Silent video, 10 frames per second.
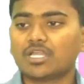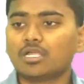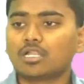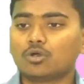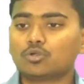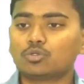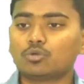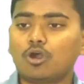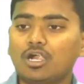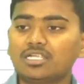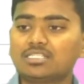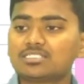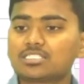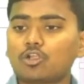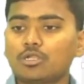Now, to audit
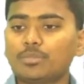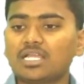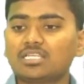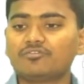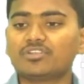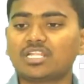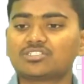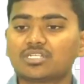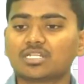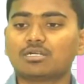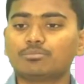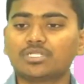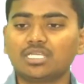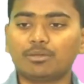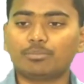this non-banking financial company,